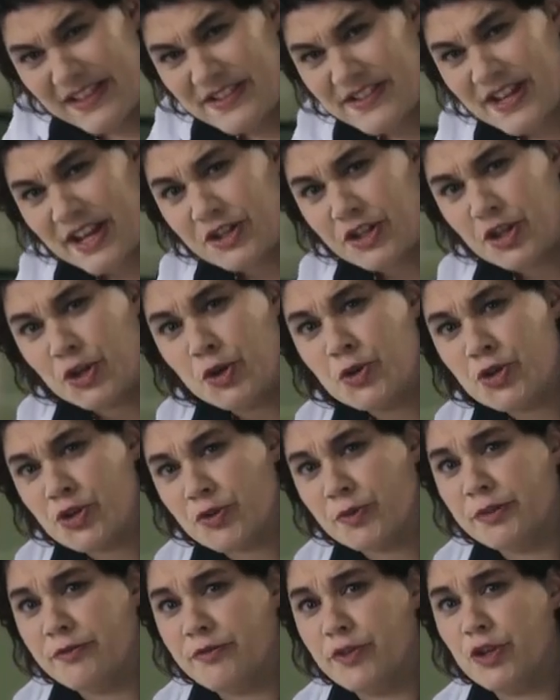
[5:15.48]
This
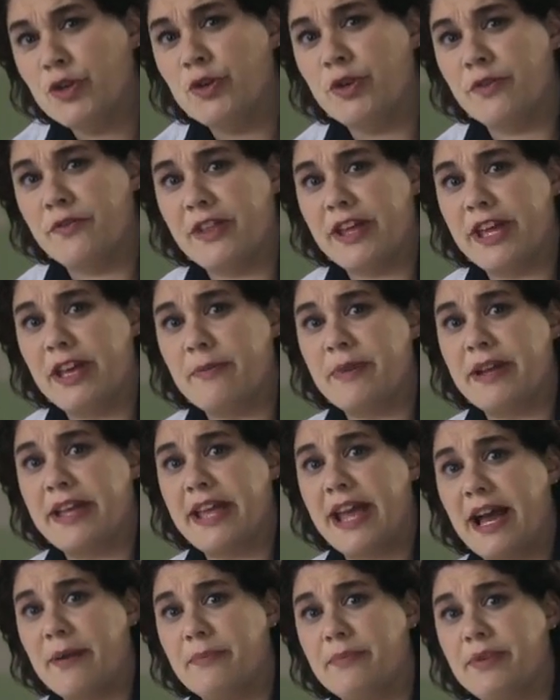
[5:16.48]
unusual view of the
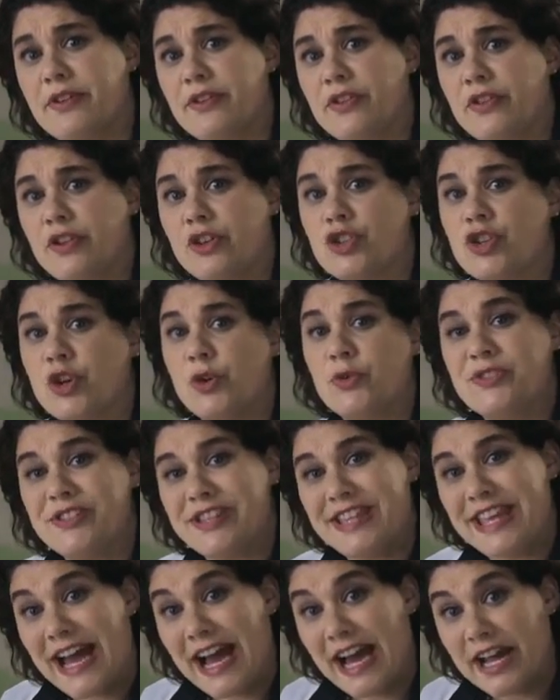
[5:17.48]
hippocampus shows
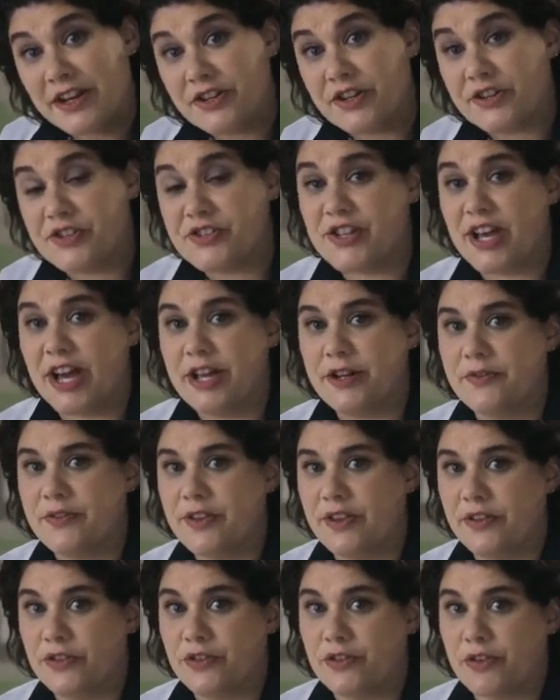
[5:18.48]
the underside
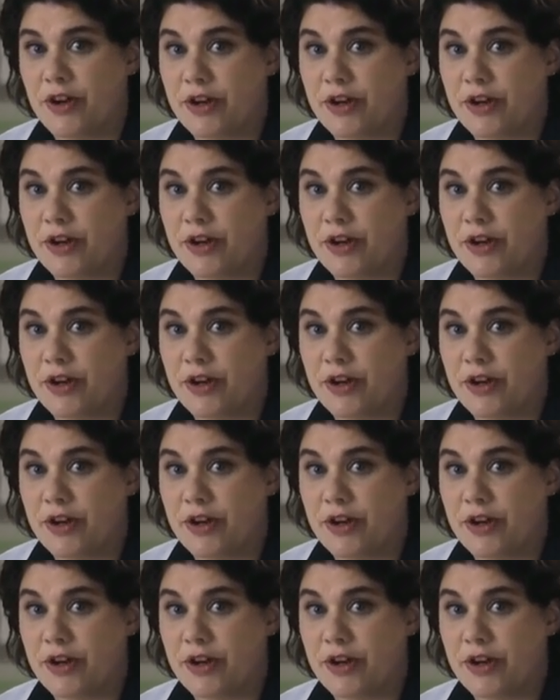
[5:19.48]
of this